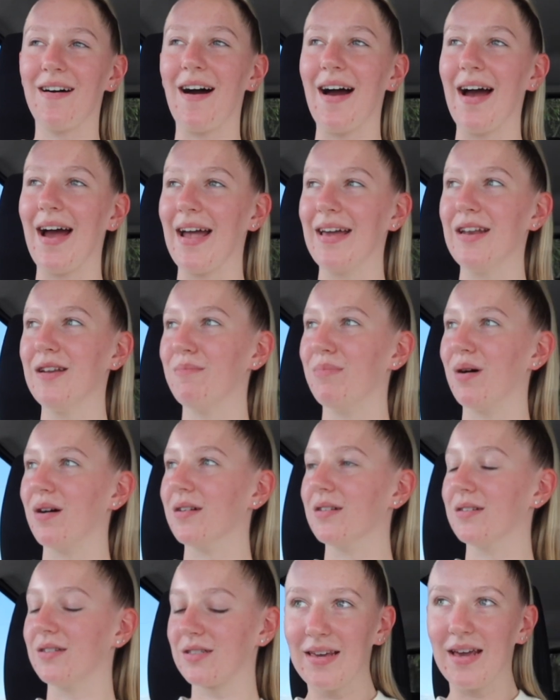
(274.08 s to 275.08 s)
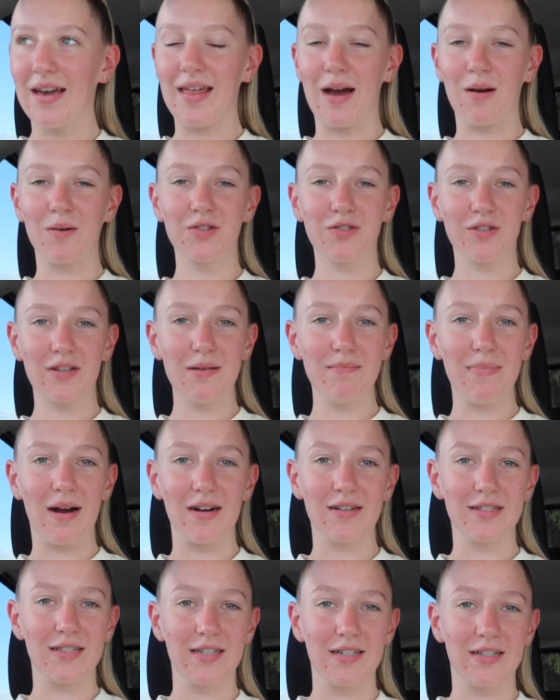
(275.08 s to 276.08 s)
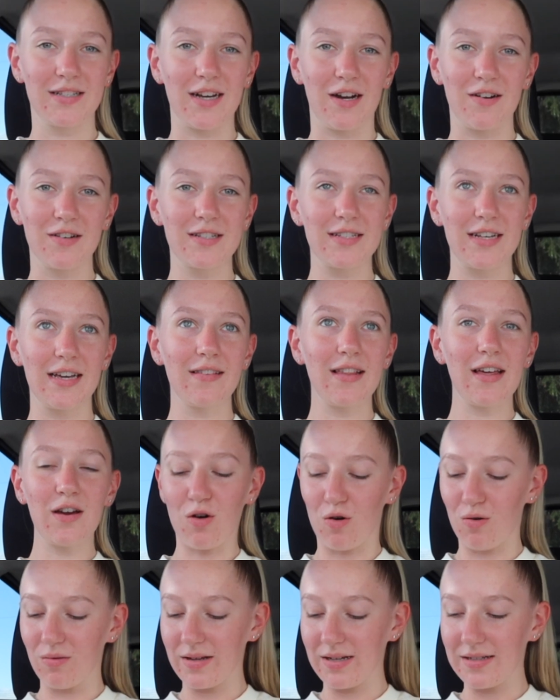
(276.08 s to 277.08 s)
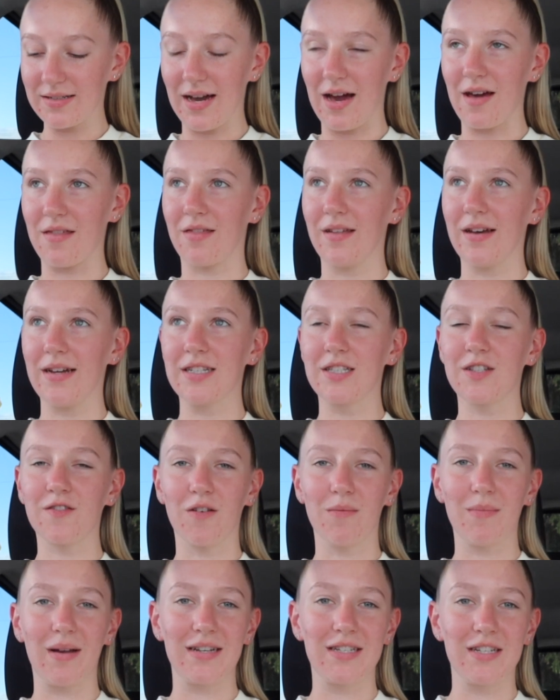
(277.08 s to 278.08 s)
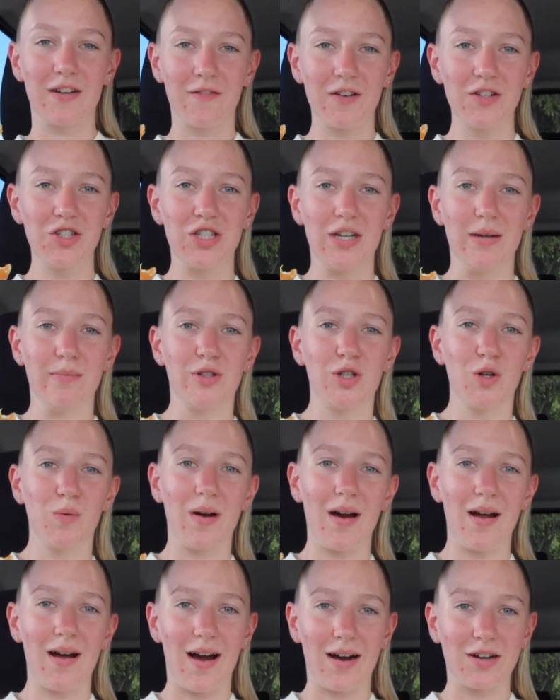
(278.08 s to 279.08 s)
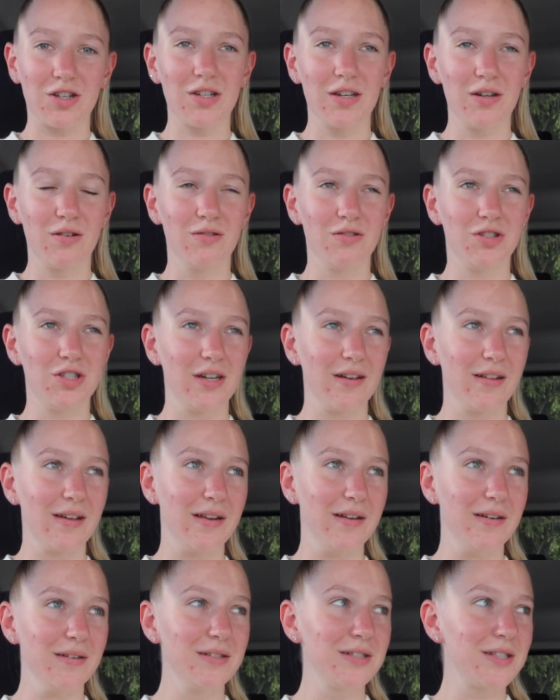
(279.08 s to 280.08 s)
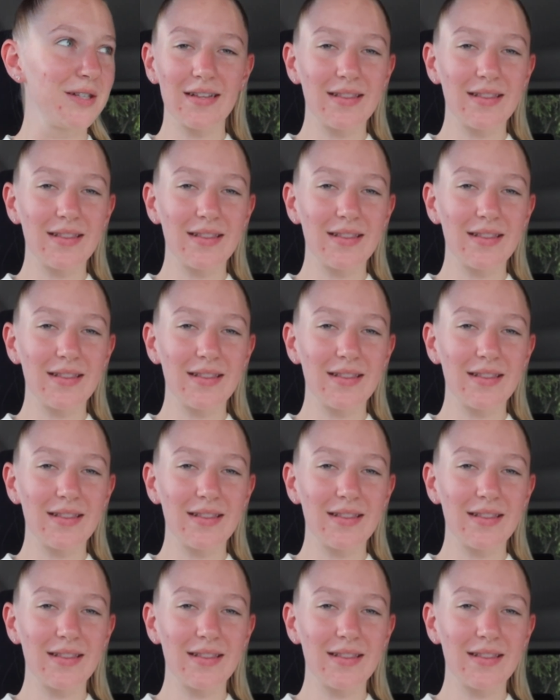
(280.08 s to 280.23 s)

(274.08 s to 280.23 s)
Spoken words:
I hated bows. Yeah, that was really embarrassing because I was seeing like all these athletes from like different gyms who were actually good cheerleaders.